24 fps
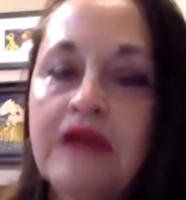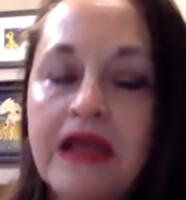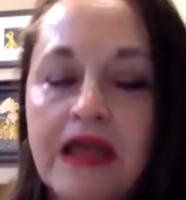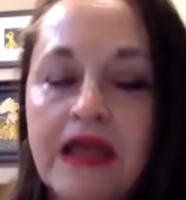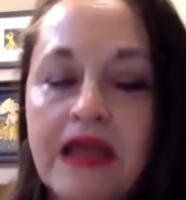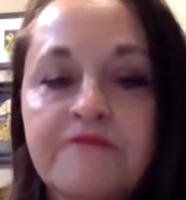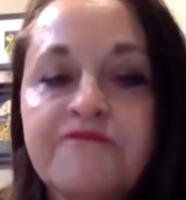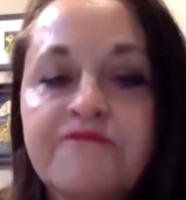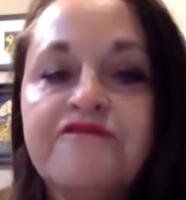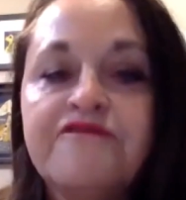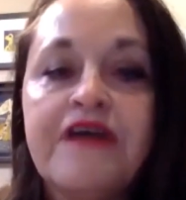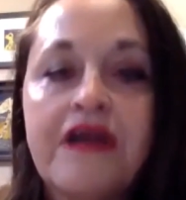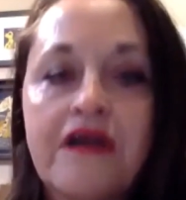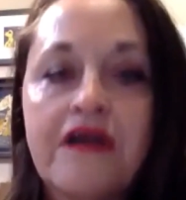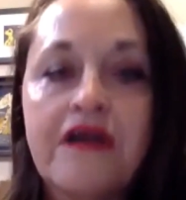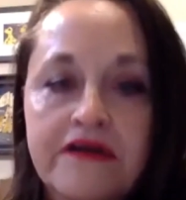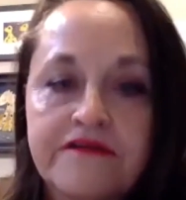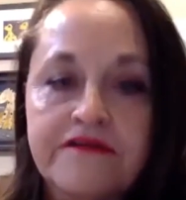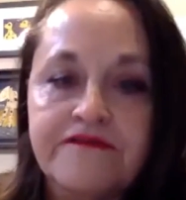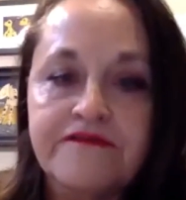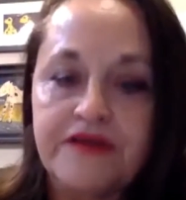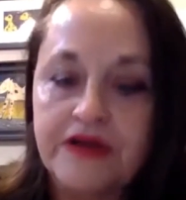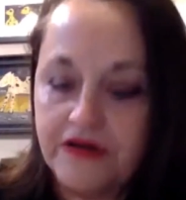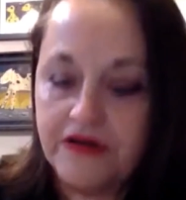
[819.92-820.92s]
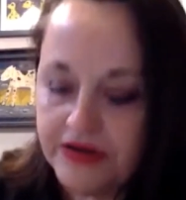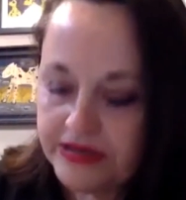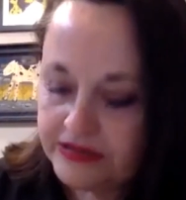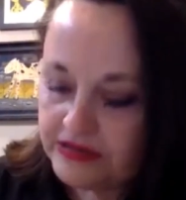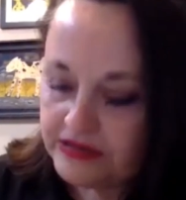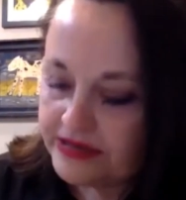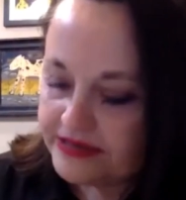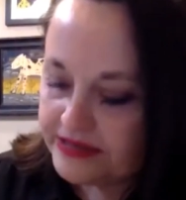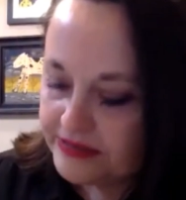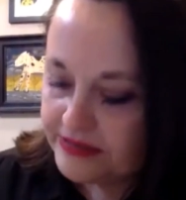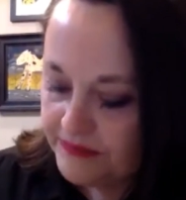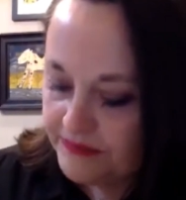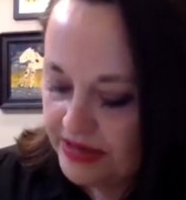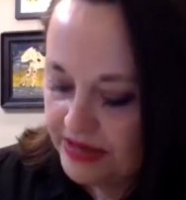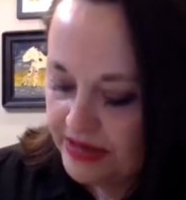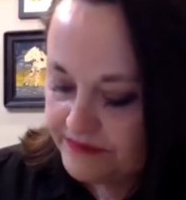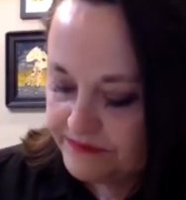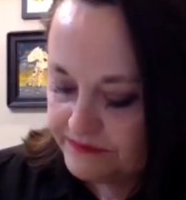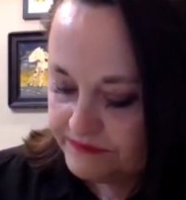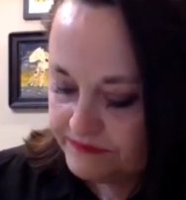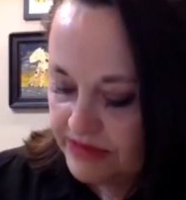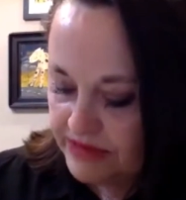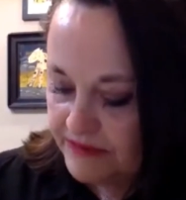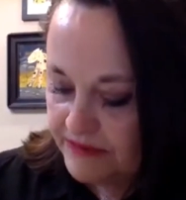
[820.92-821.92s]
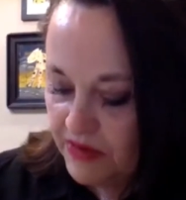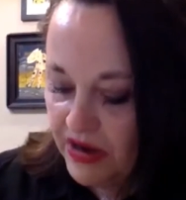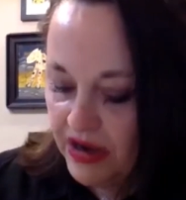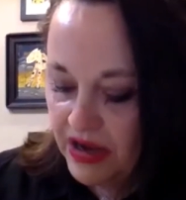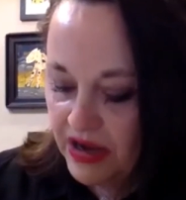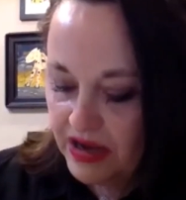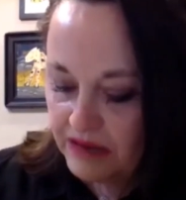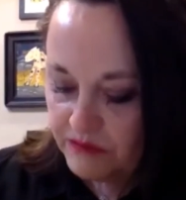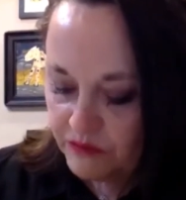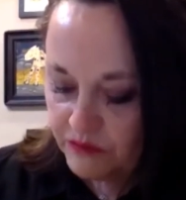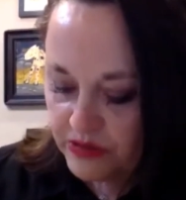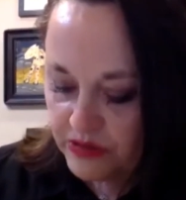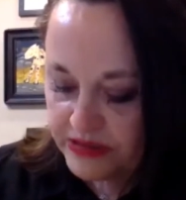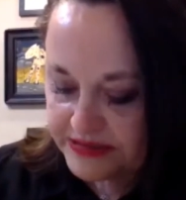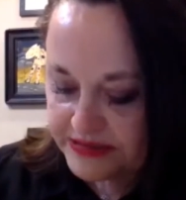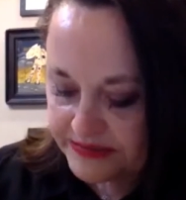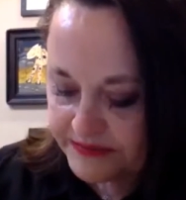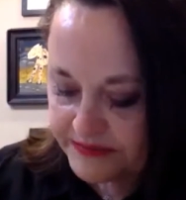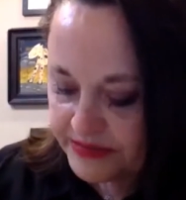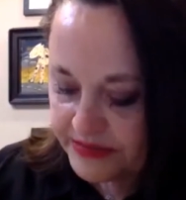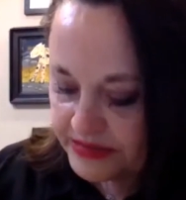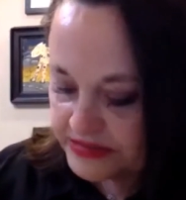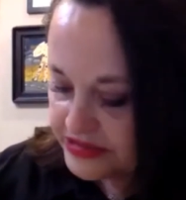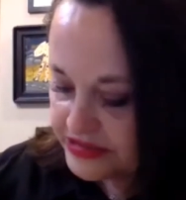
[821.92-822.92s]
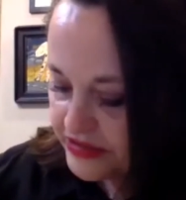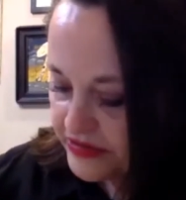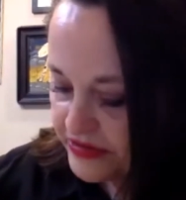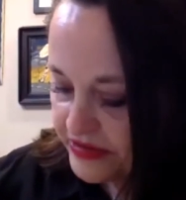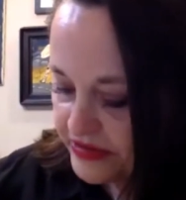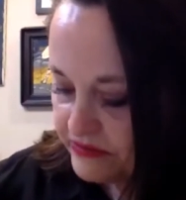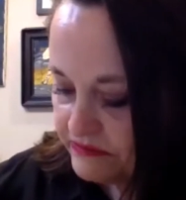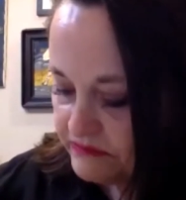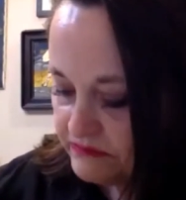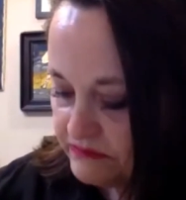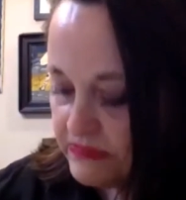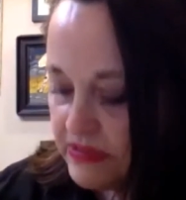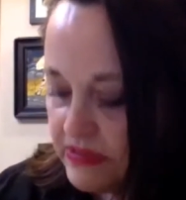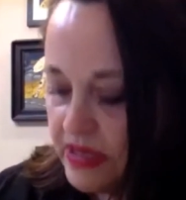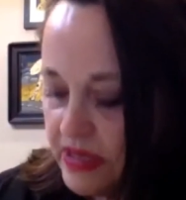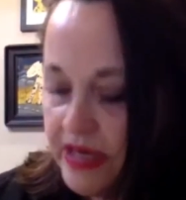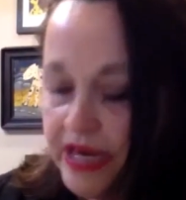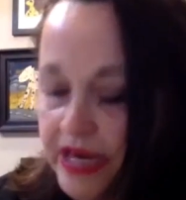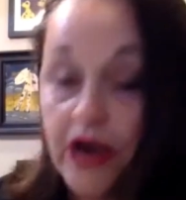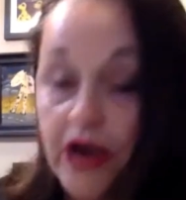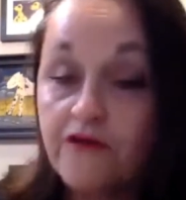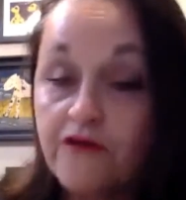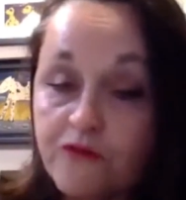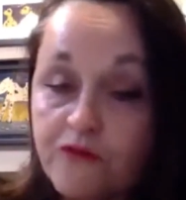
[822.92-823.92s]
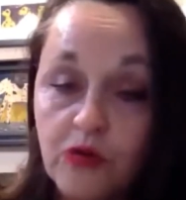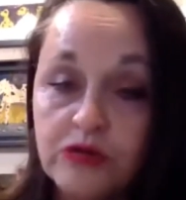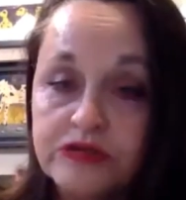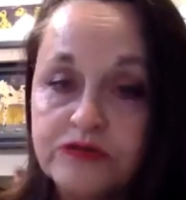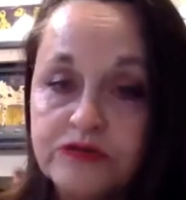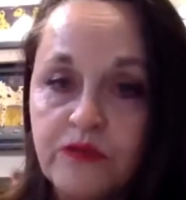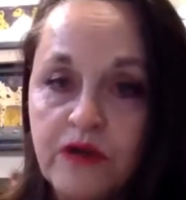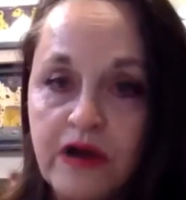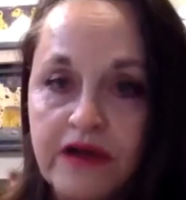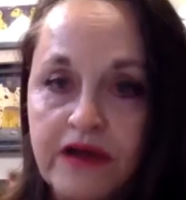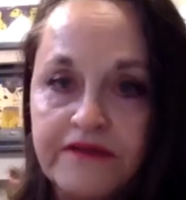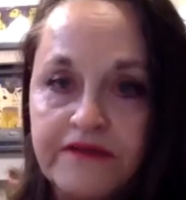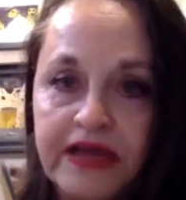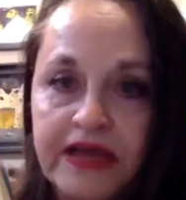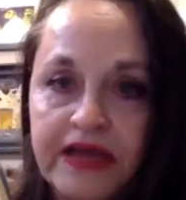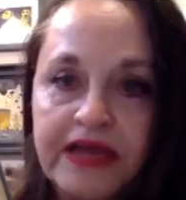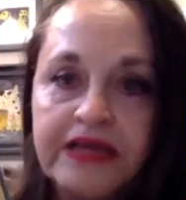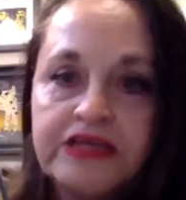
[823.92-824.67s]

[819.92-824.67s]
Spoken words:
am very, very lucky. My mom was a military Air Force wife.